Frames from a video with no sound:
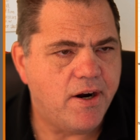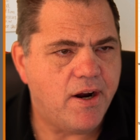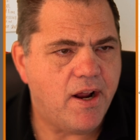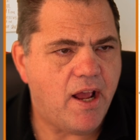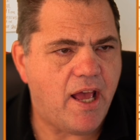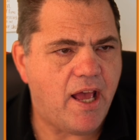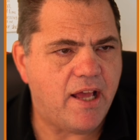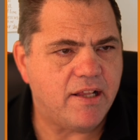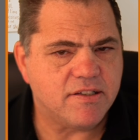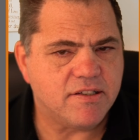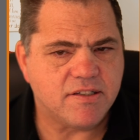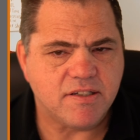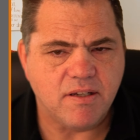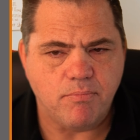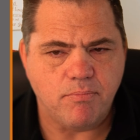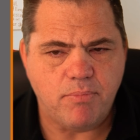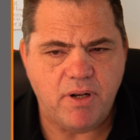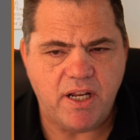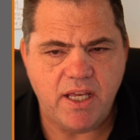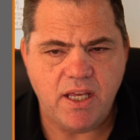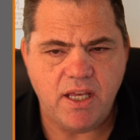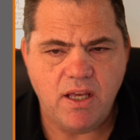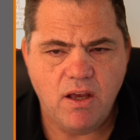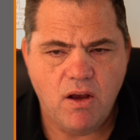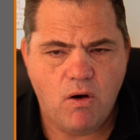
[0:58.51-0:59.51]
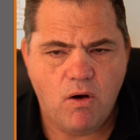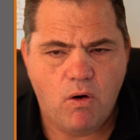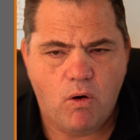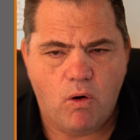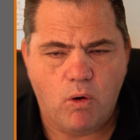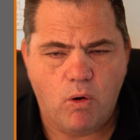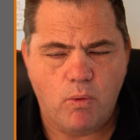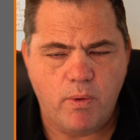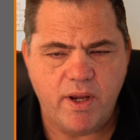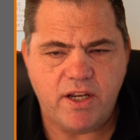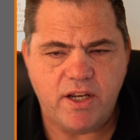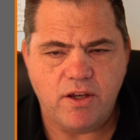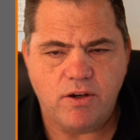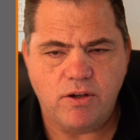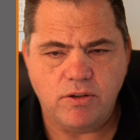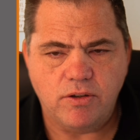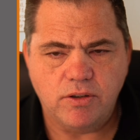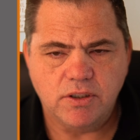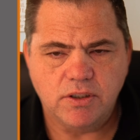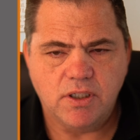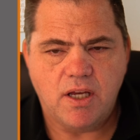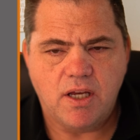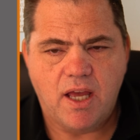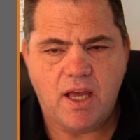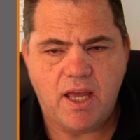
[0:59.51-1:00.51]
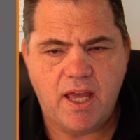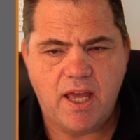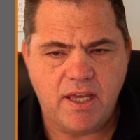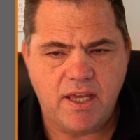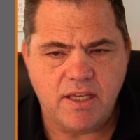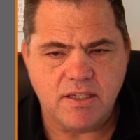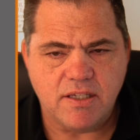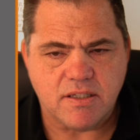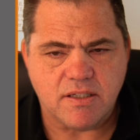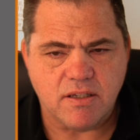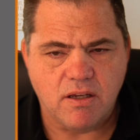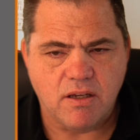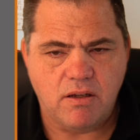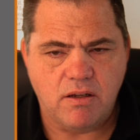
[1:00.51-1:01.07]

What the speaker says: and simply all we do is